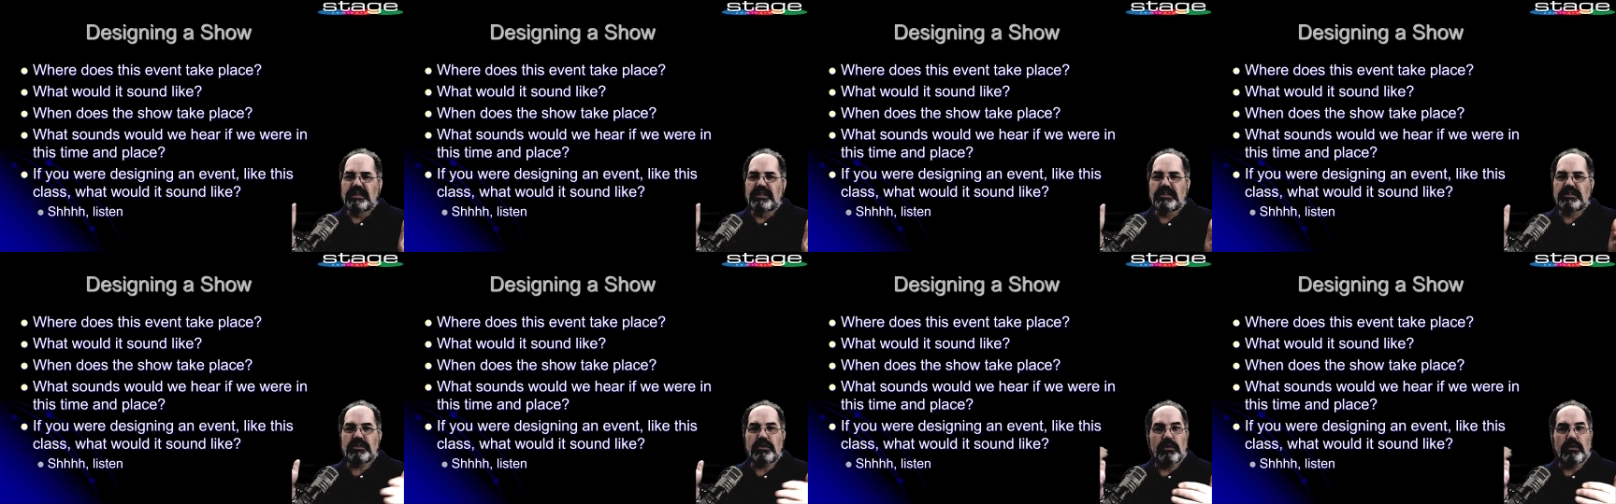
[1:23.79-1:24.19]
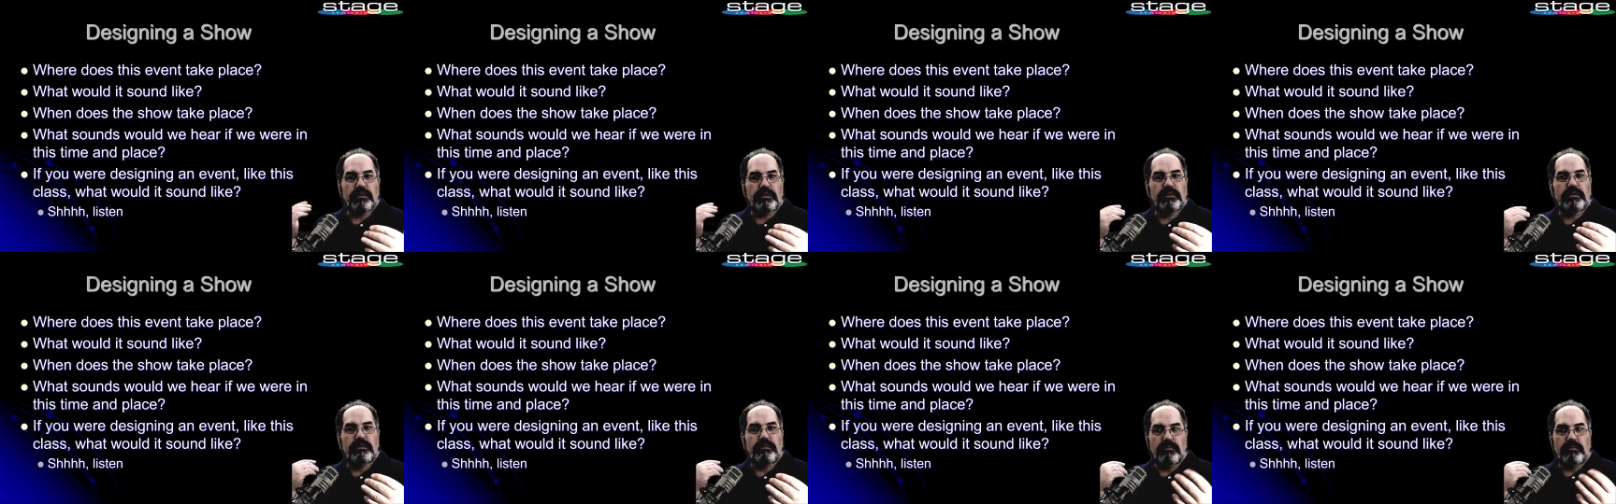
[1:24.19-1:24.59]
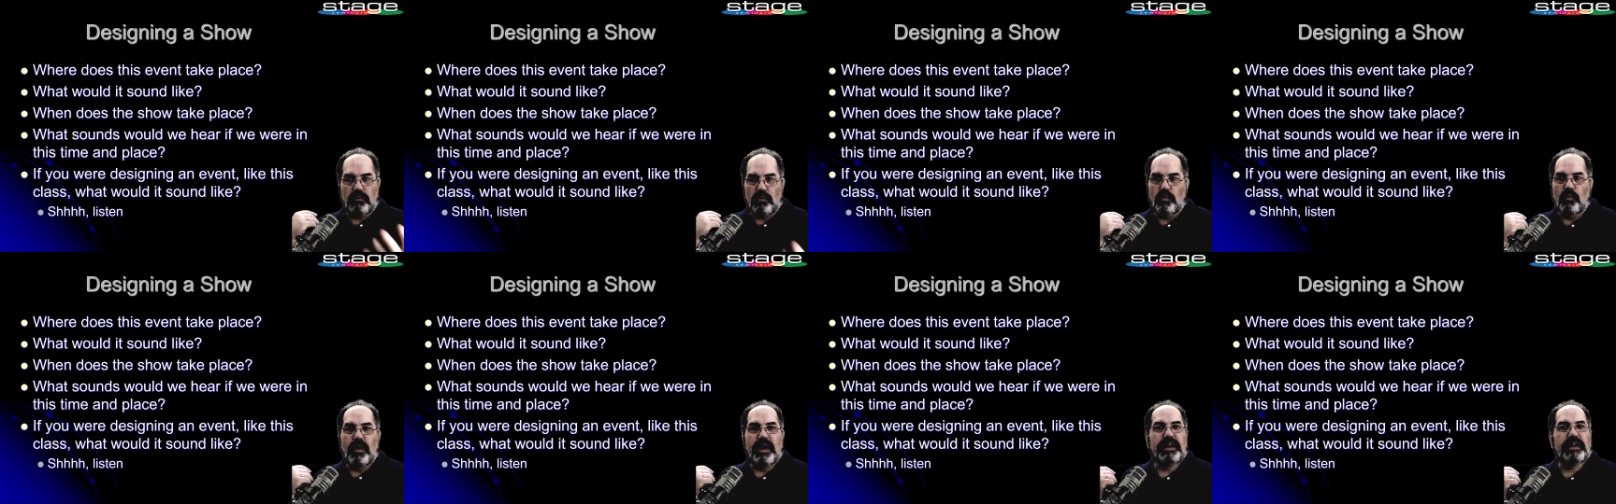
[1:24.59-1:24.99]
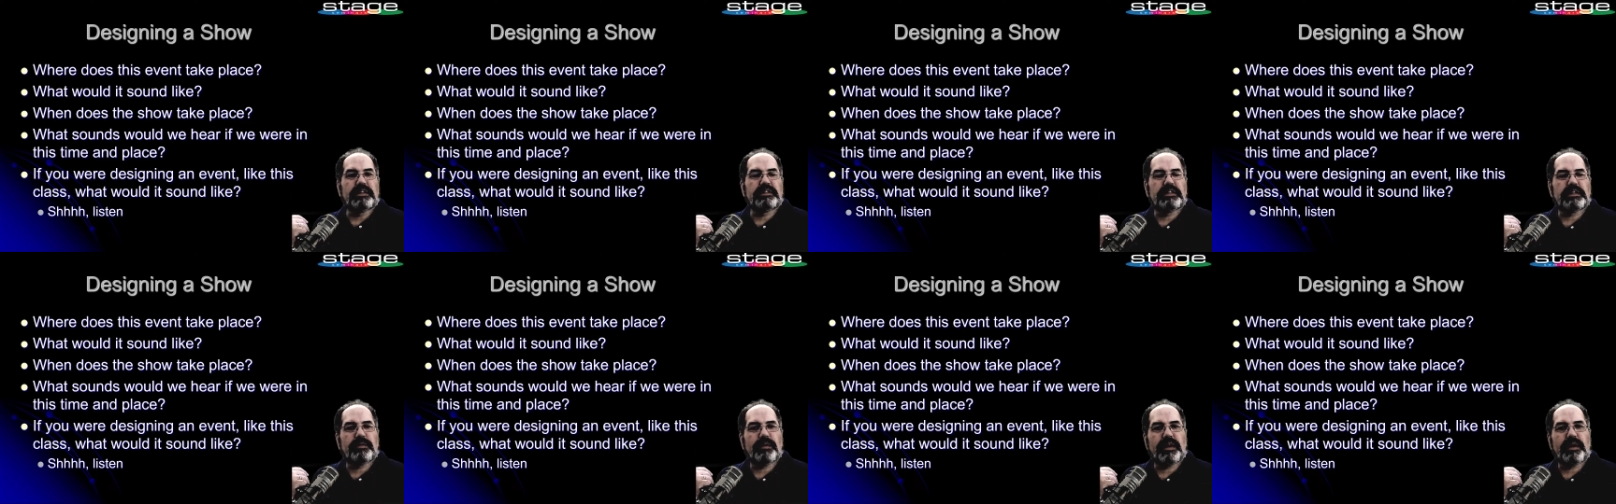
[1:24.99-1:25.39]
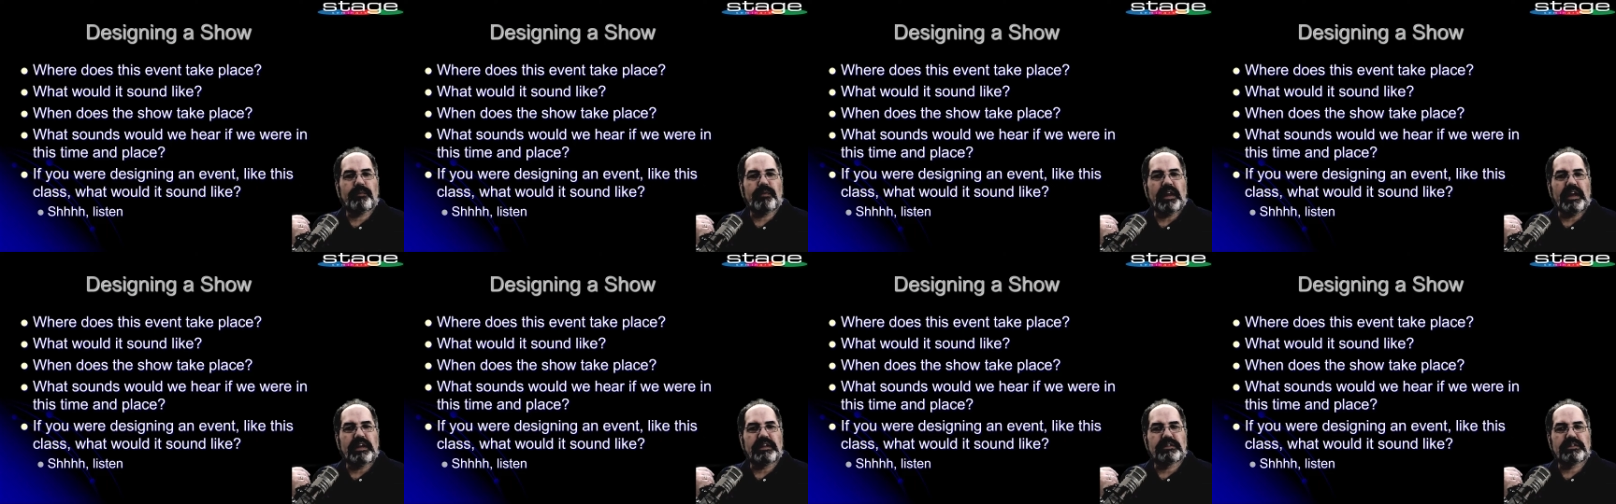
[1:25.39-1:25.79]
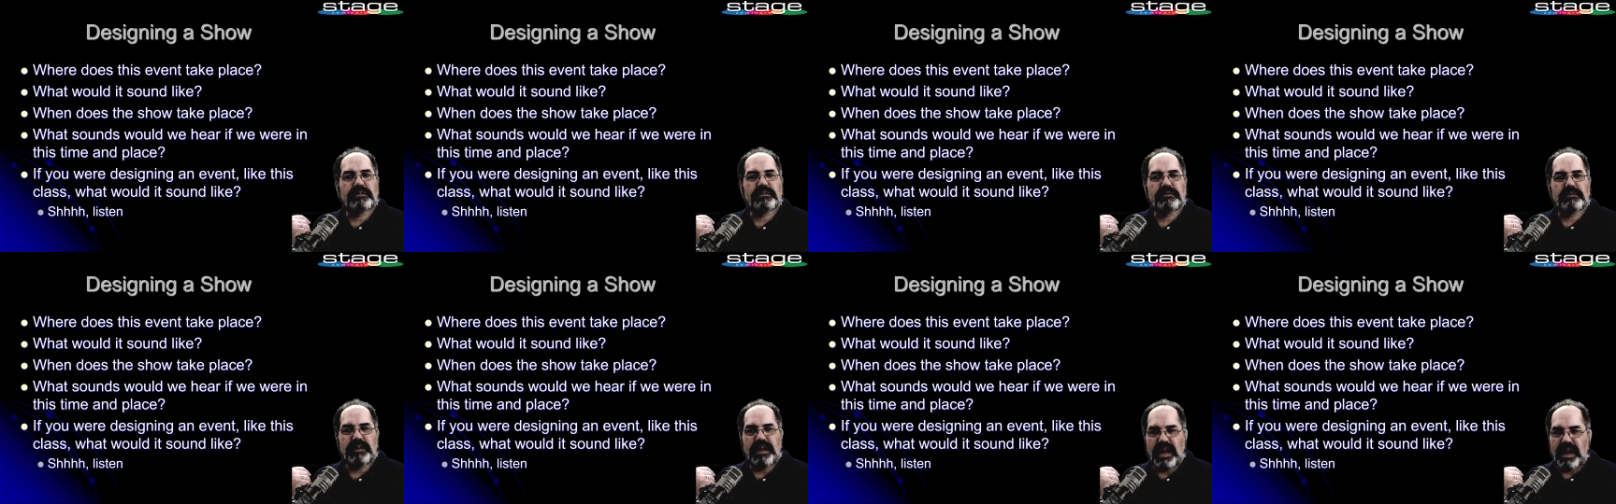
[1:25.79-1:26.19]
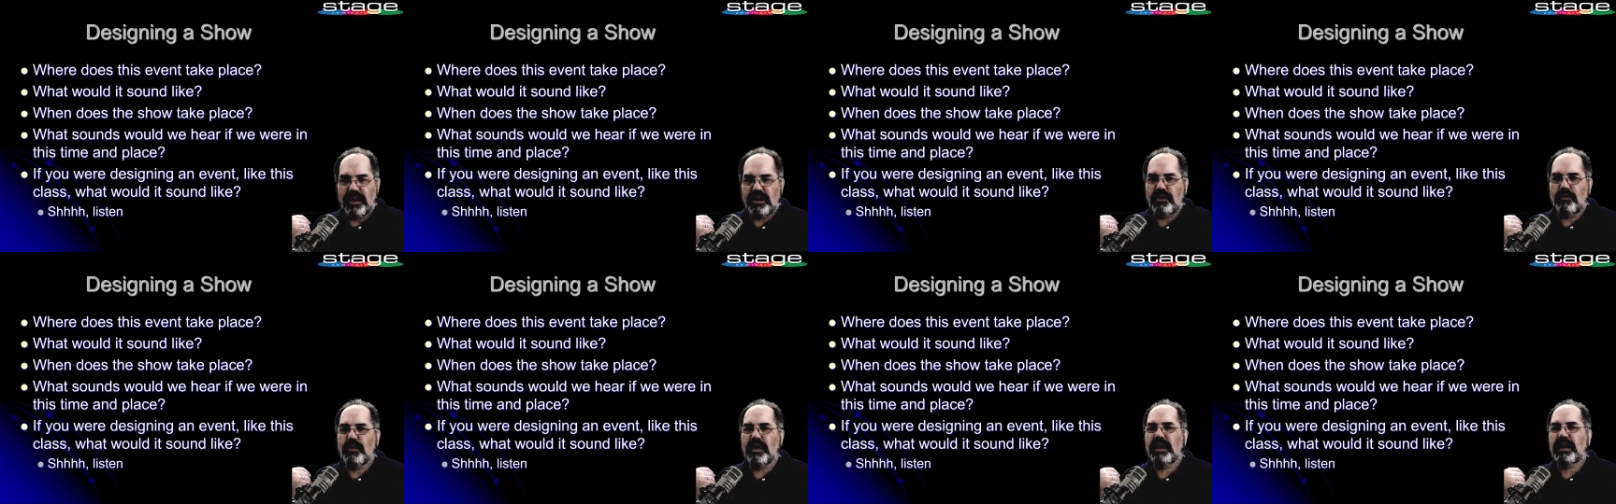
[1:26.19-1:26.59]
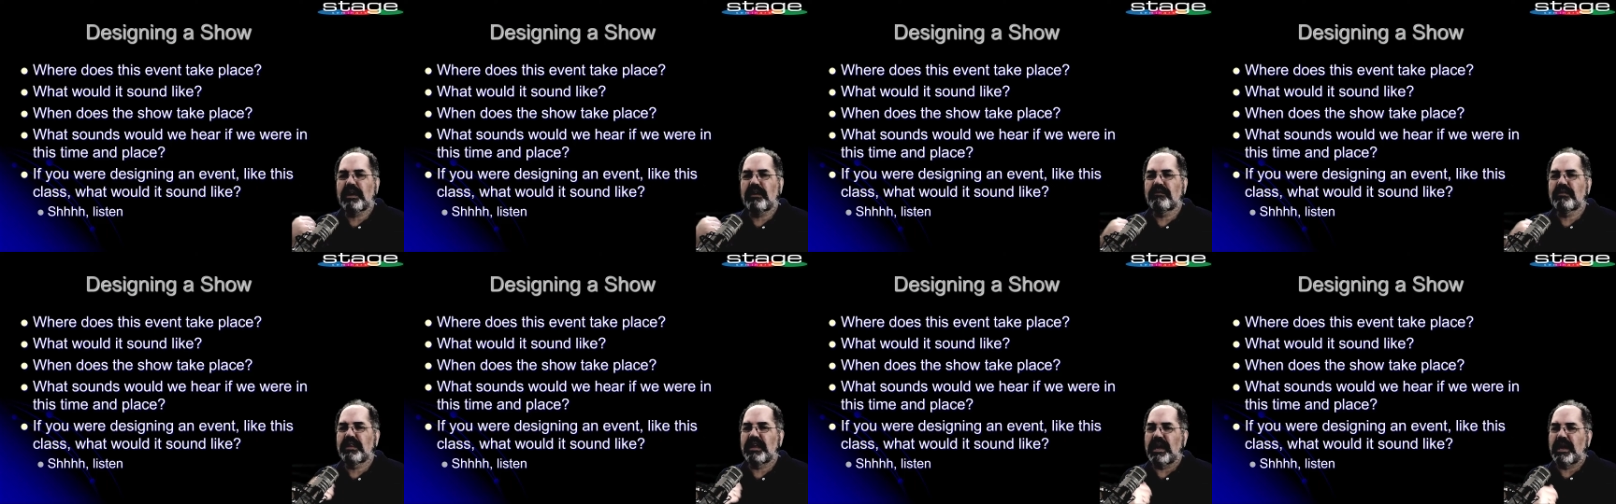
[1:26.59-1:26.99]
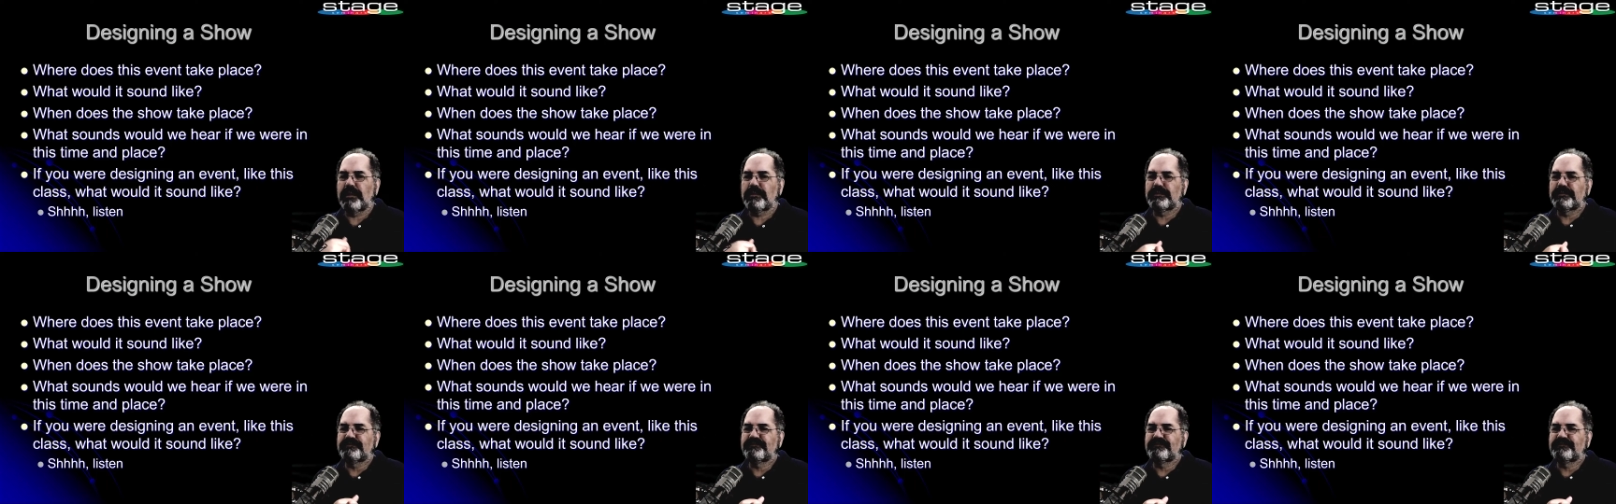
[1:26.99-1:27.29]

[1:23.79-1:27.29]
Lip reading: So when does it take place? How do you want to cover that?